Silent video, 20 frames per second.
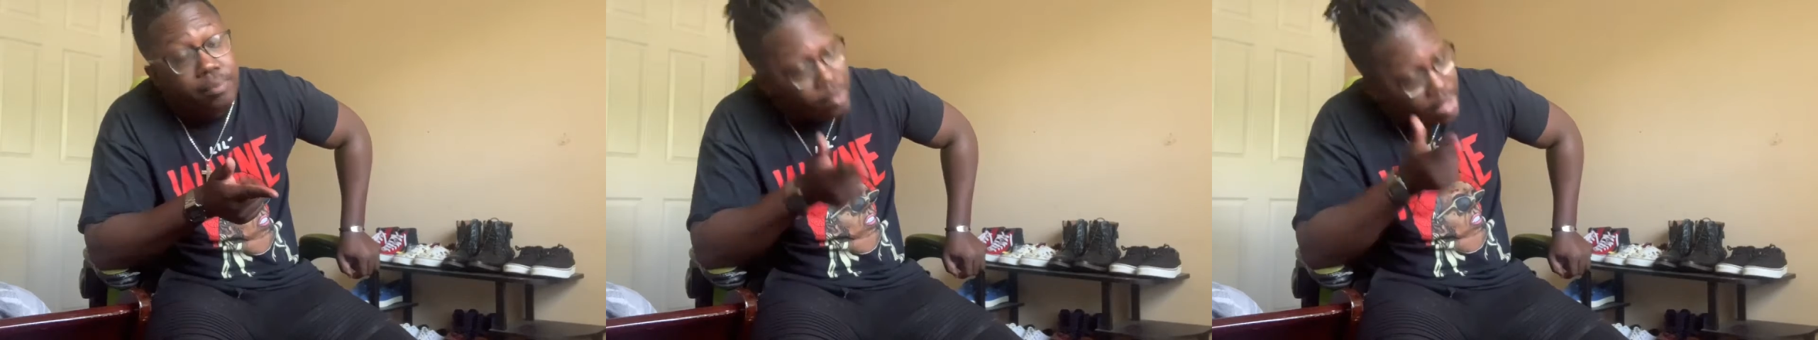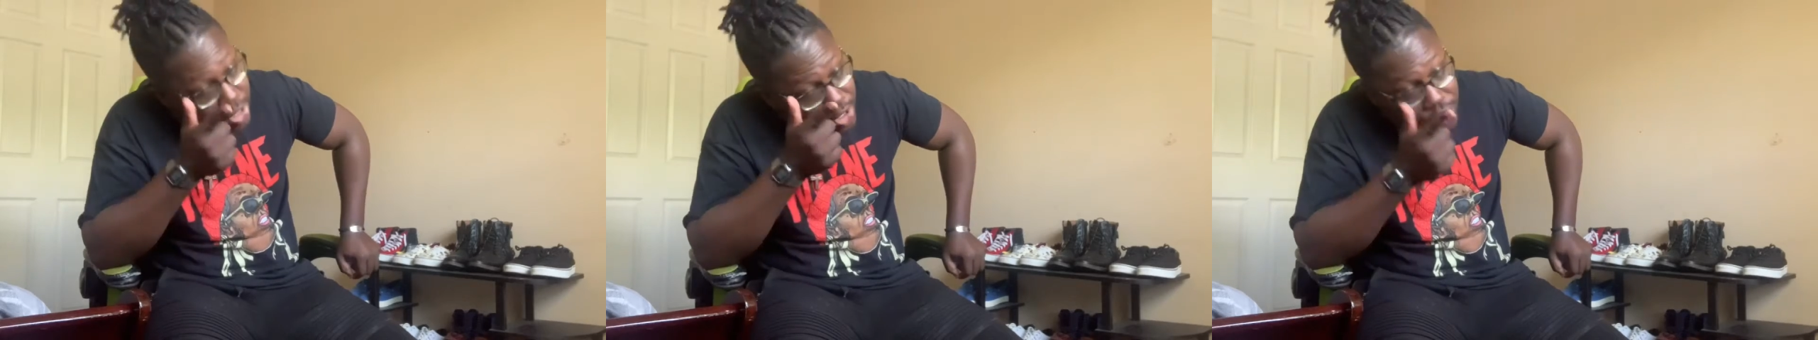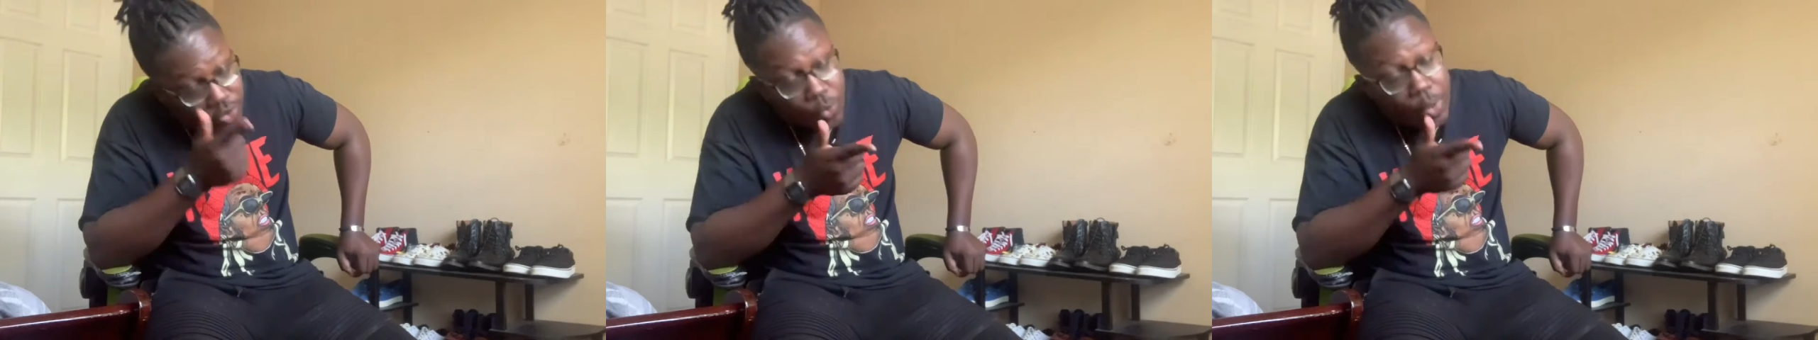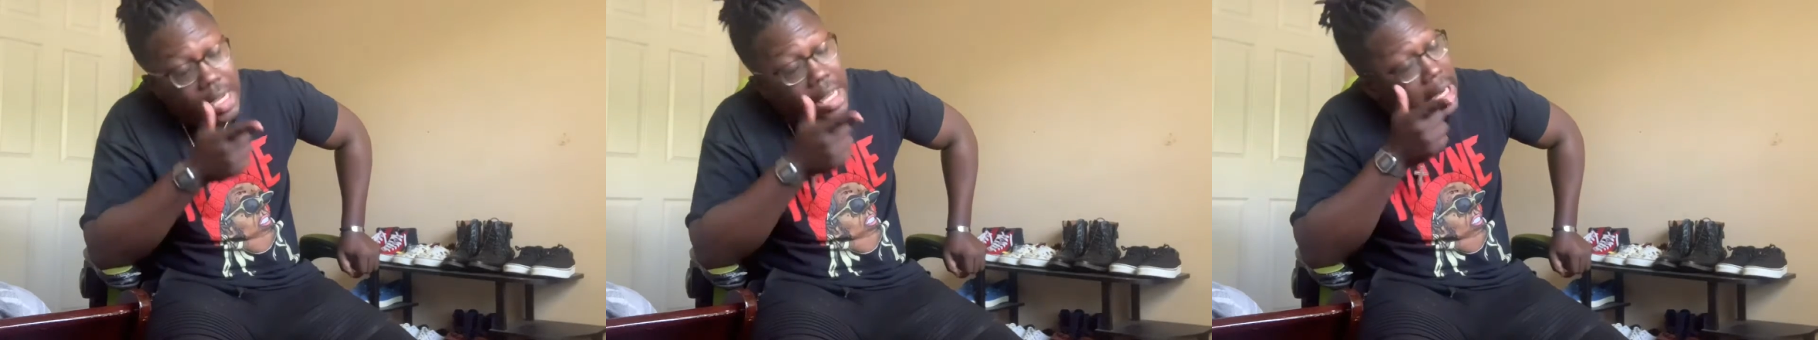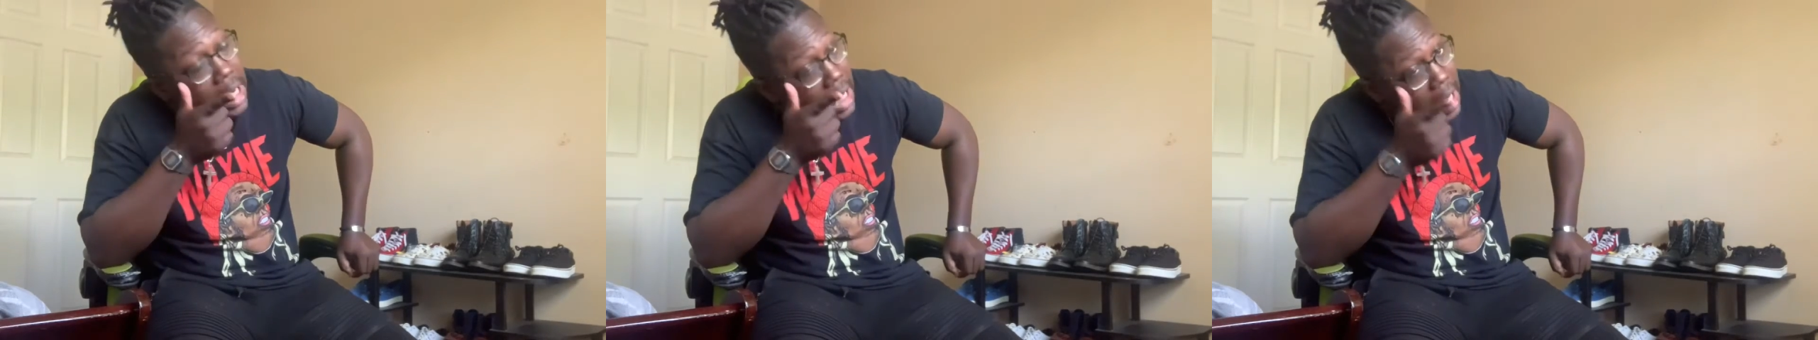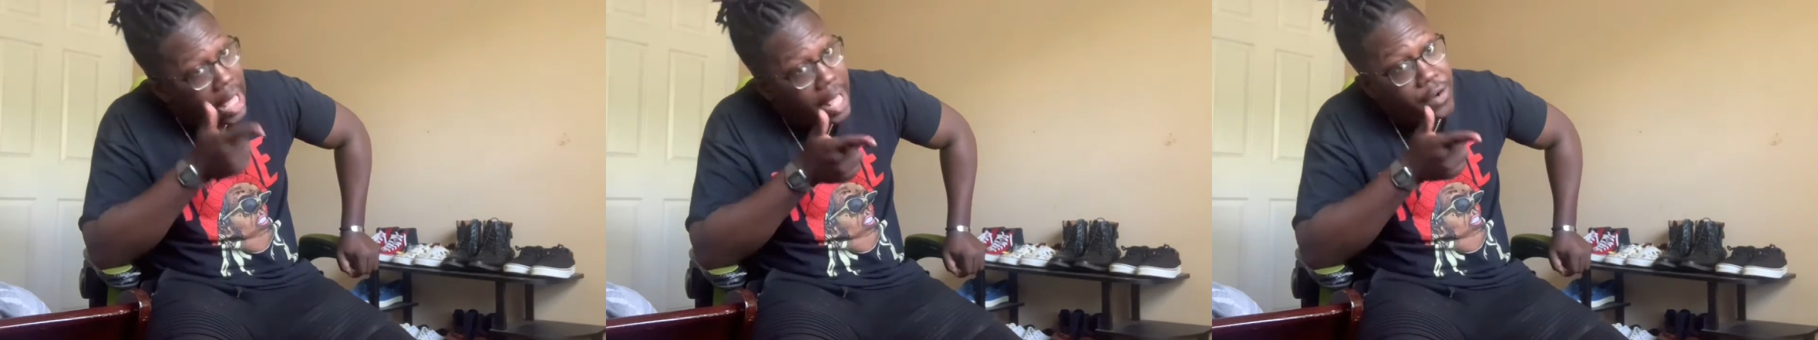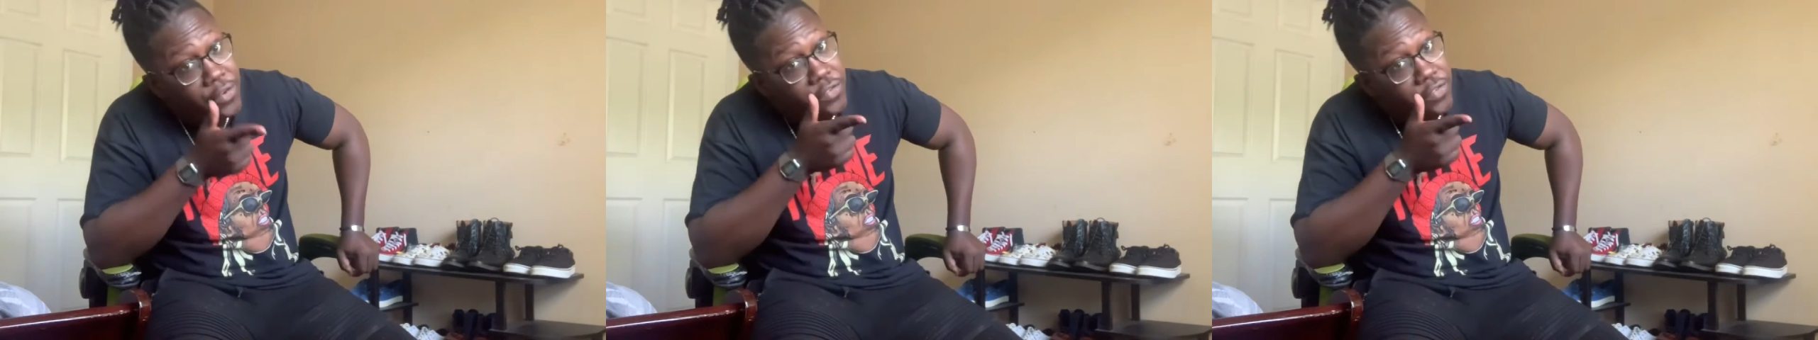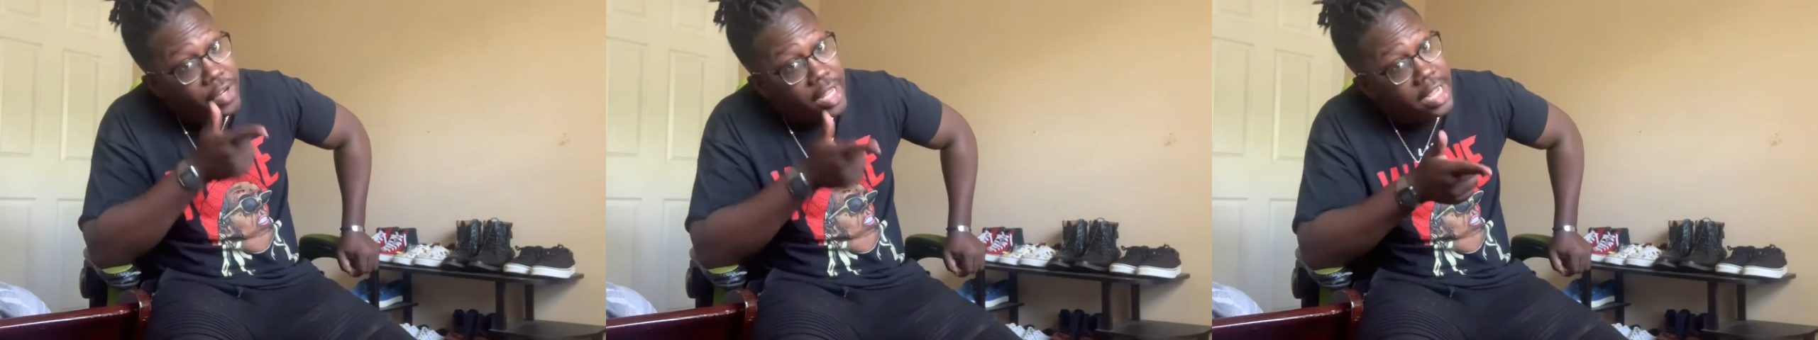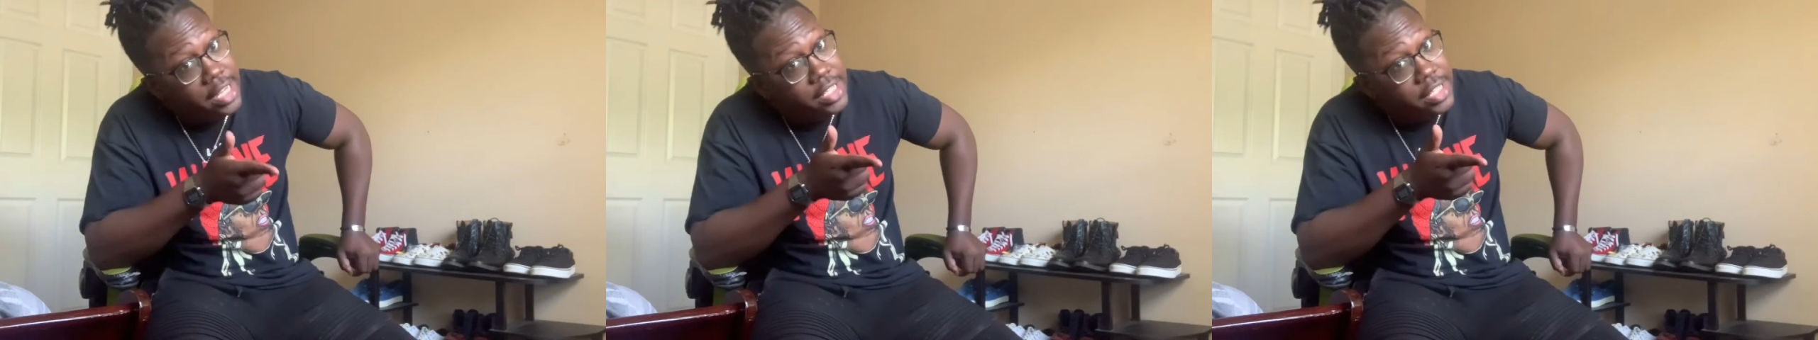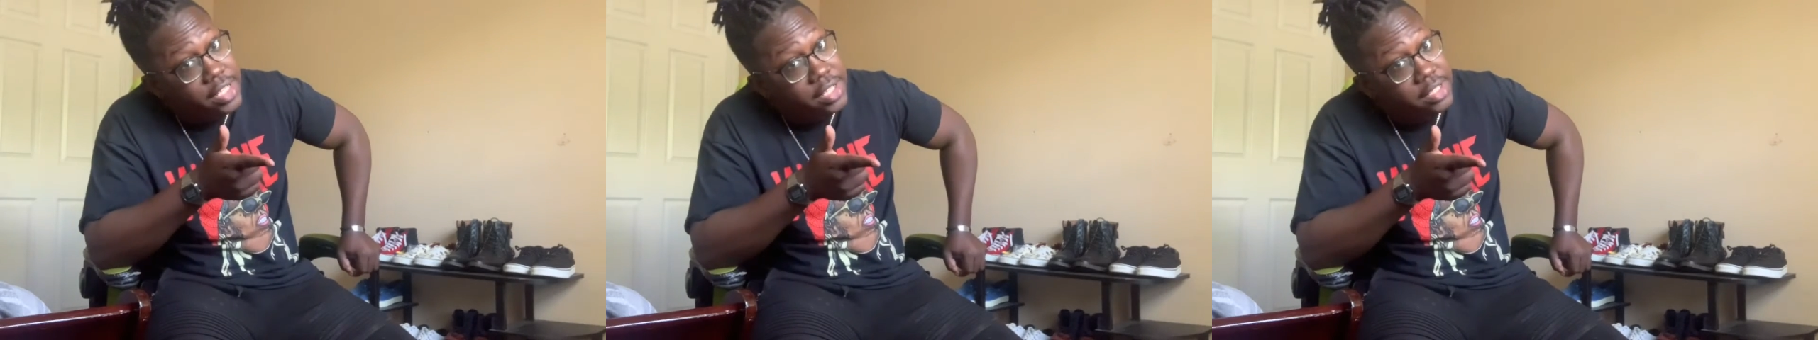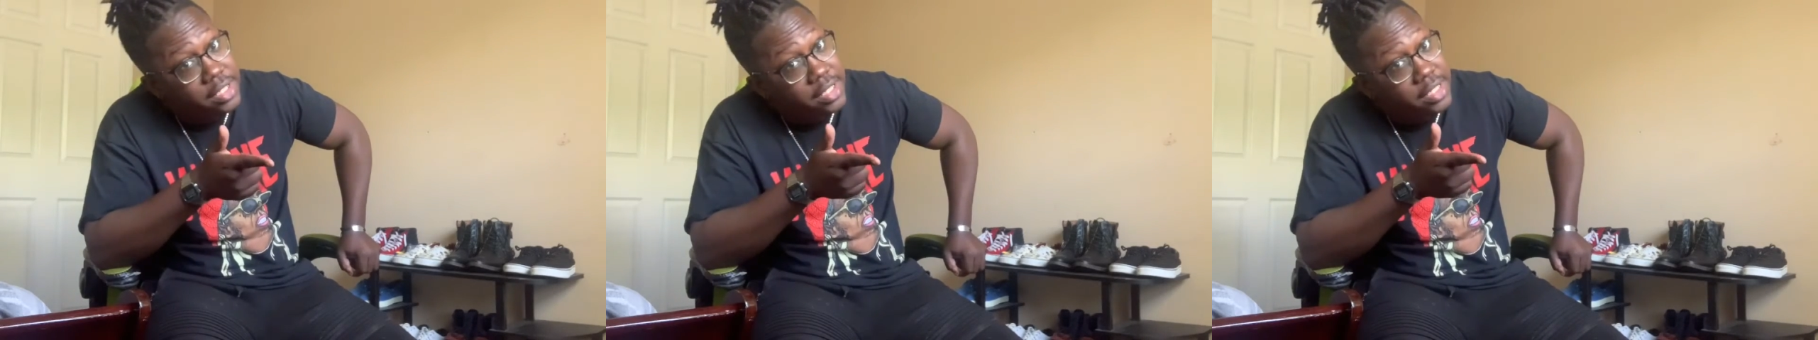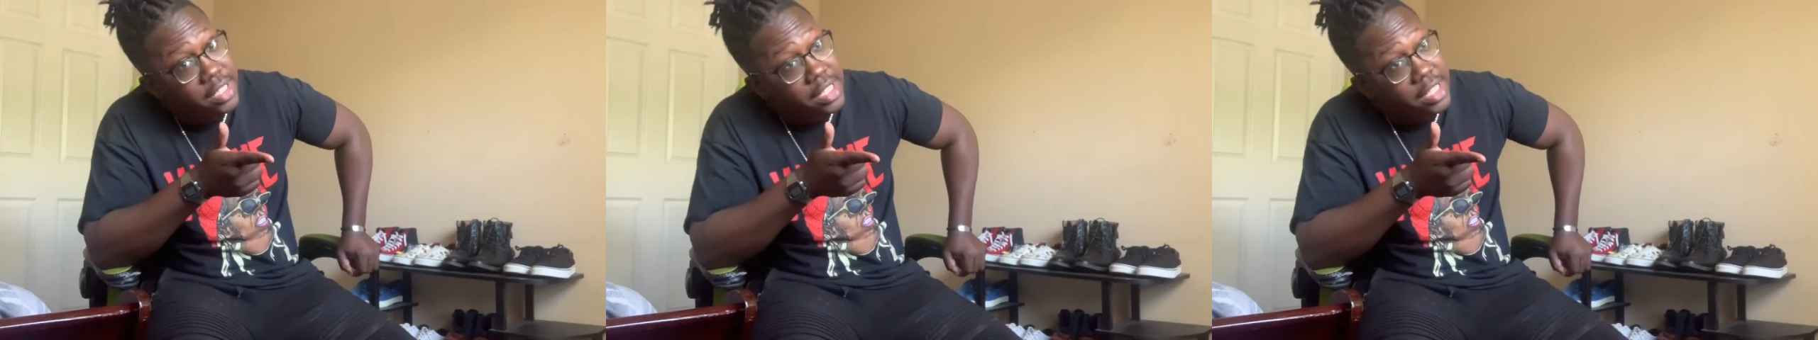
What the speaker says: He's doing a lot of flexing.